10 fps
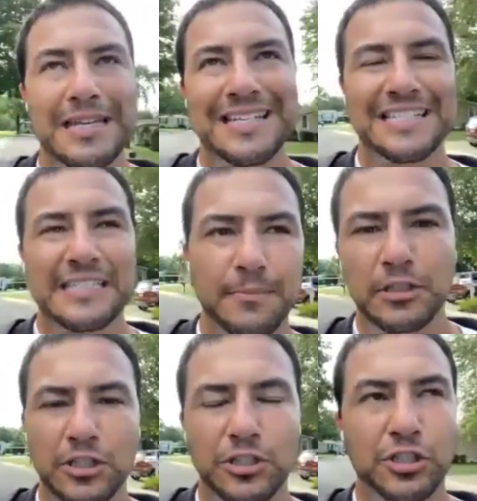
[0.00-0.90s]
is
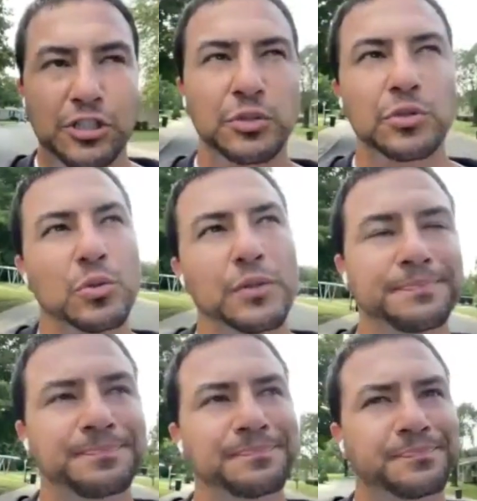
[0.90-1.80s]
similar to
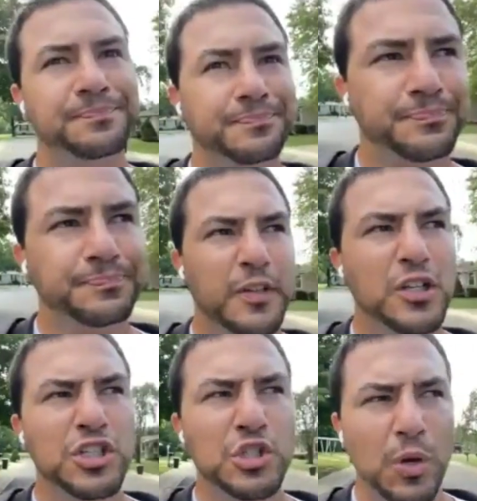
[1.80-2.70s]

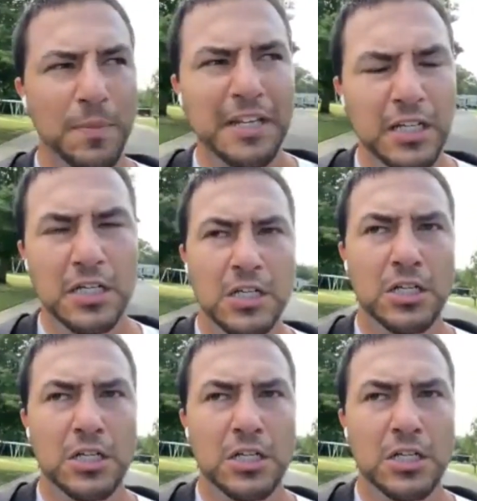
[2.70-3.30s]
swimming